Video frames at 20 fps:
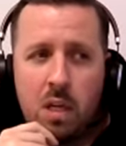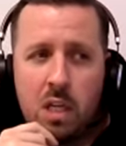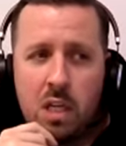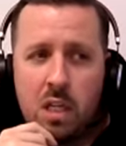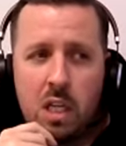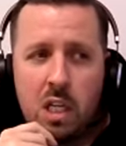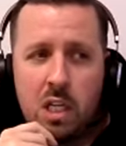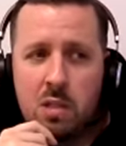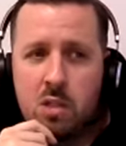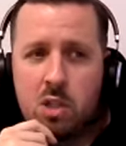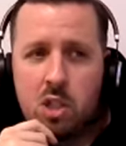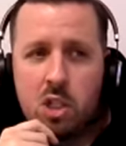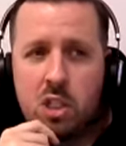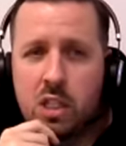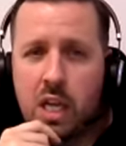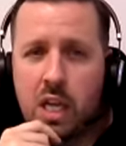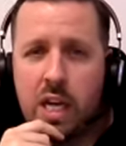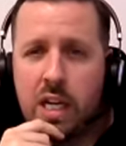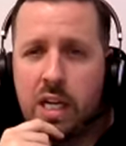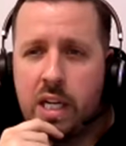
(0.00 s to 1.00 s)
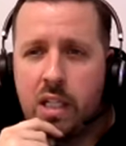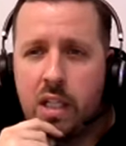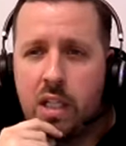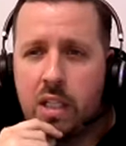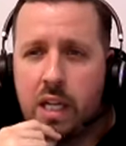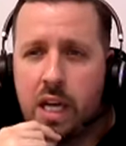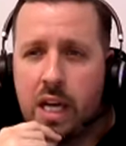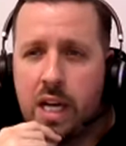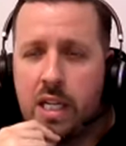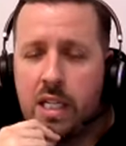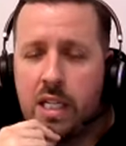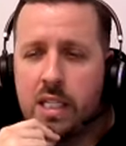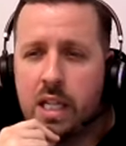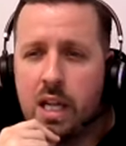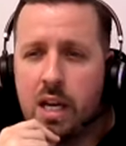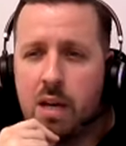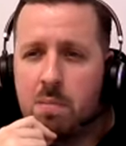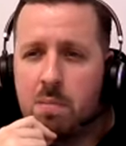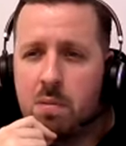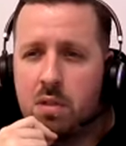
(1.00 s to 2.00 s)
is just getting in the daily
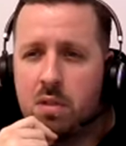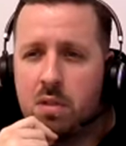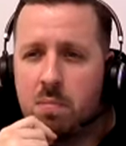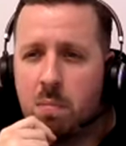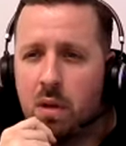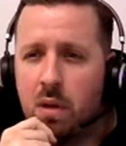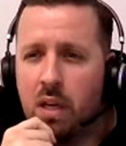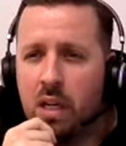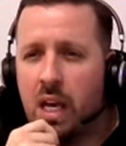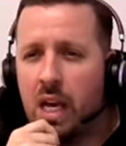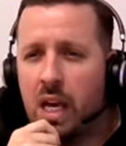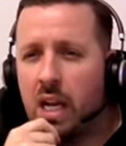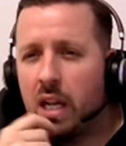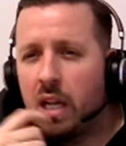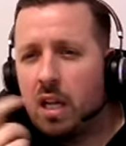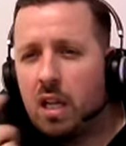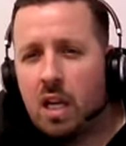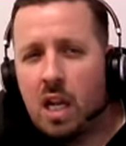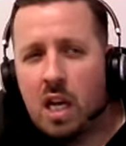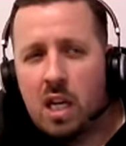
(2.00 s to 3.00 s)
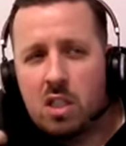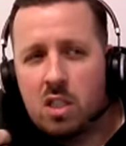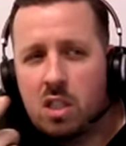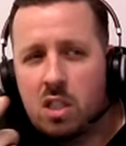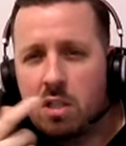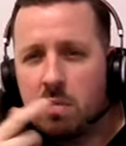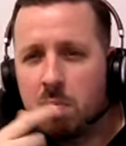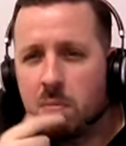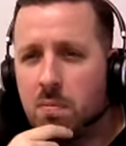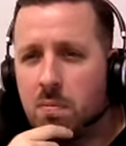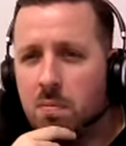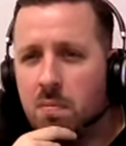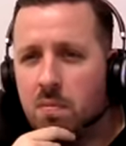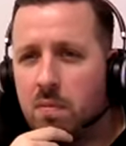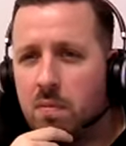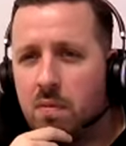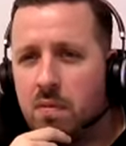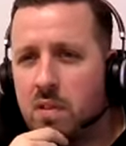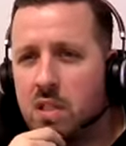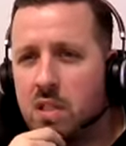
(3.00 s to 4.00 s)
steps. But again, that's just
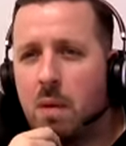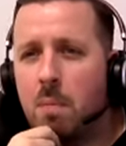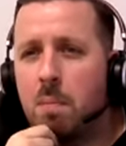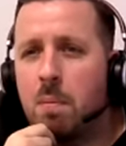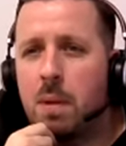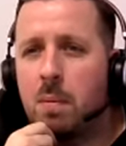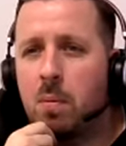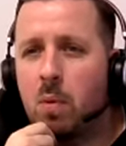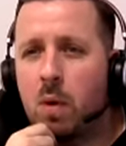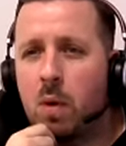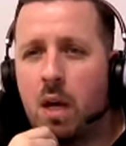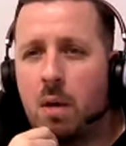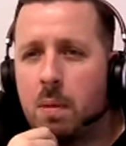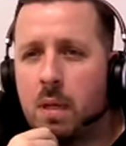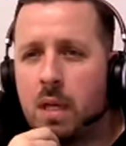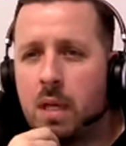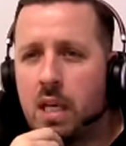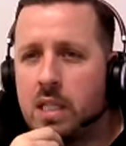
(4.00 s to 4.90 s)
for some people that'd be